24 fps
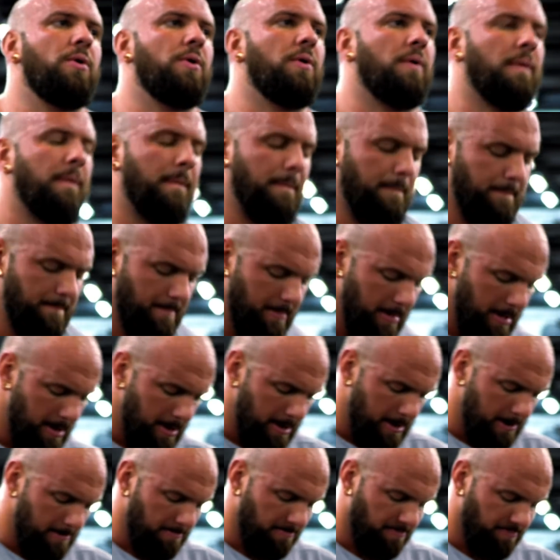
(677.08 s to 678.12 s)
really
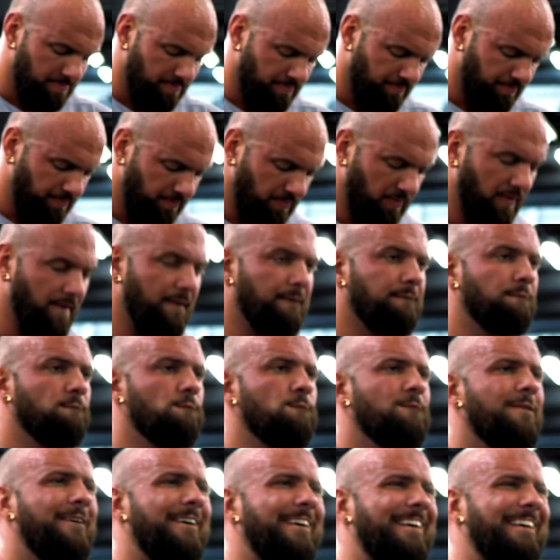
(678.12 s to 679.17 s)
done that much either,
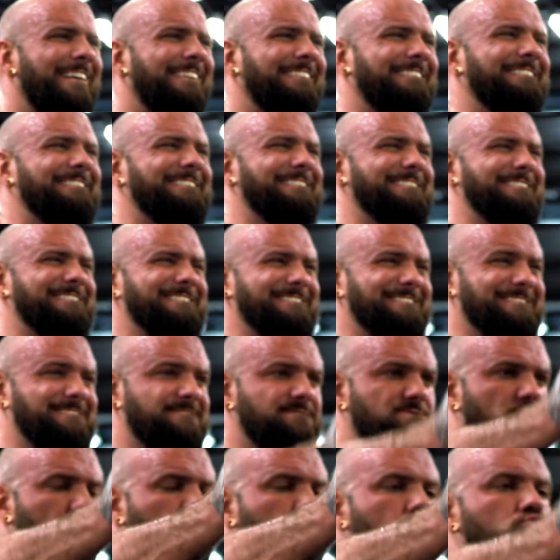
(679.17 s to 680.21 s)

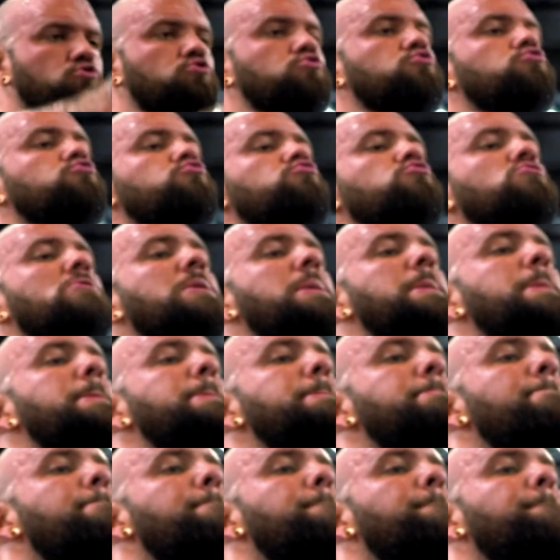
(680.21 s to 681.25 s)
simply because it's gonna
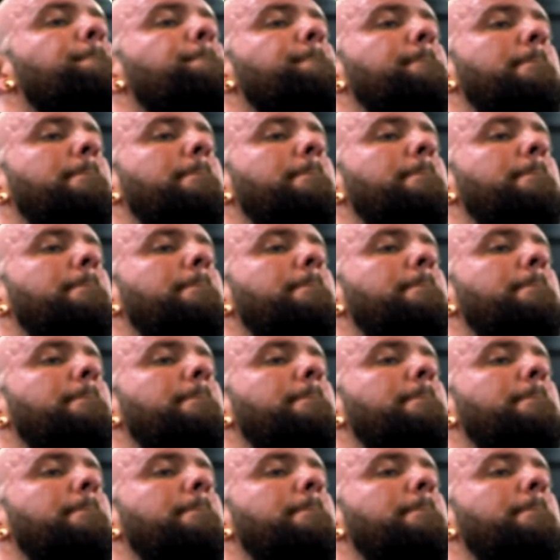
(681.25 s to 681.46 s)
be hard